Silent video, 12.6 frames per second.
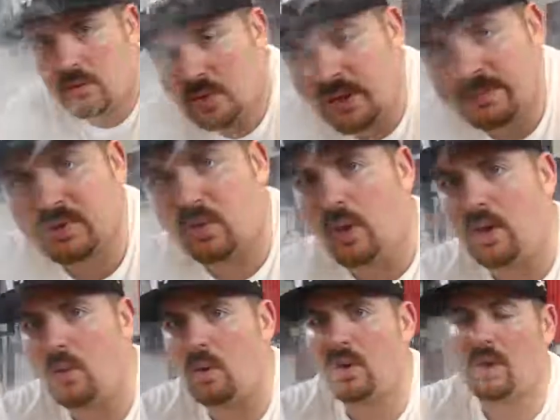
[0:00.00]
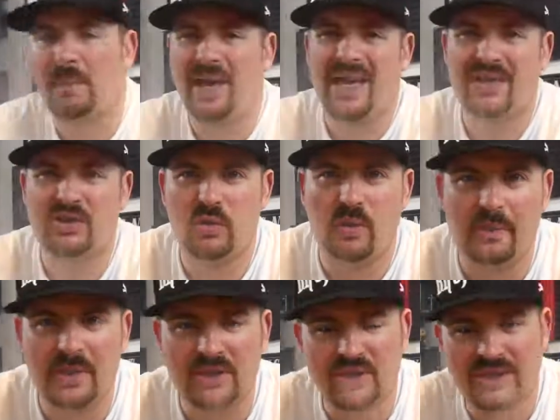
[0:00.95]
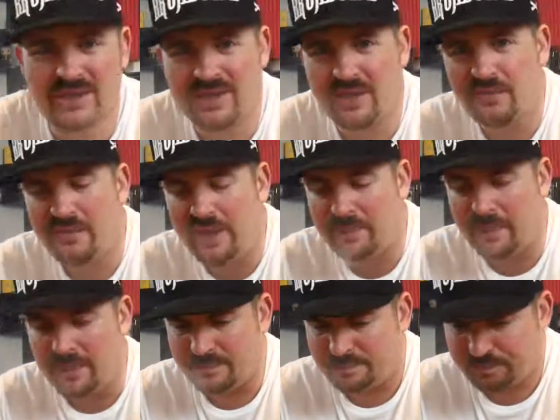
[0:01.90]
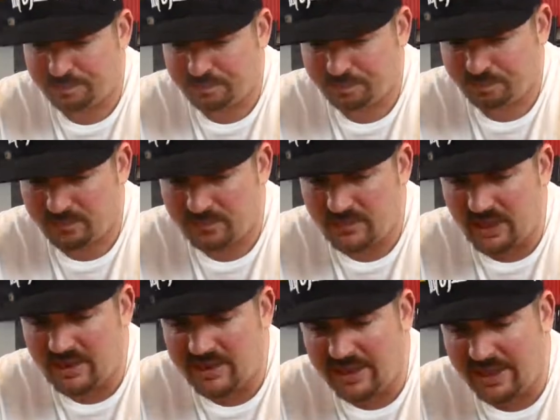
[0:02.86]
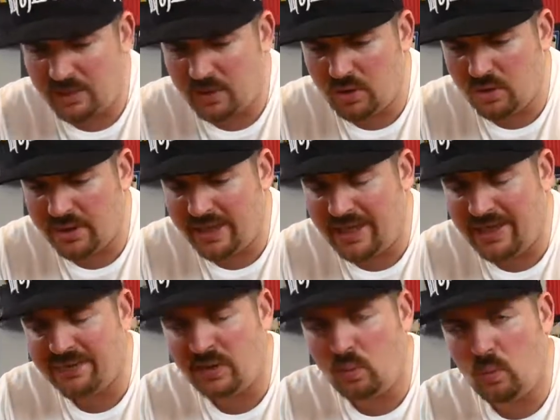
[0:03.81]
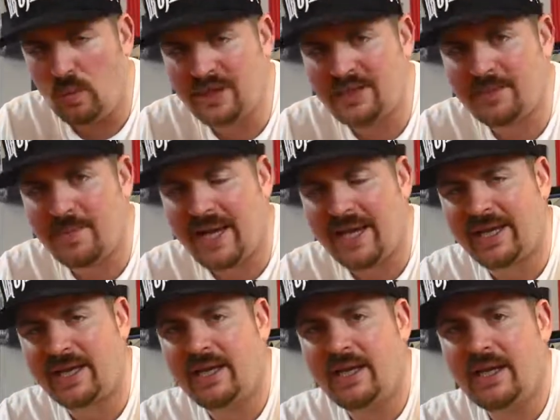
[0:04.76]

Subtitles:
What up, squad? Welcome back to AmbitionZ VapeR. Today we're looking at the Wismec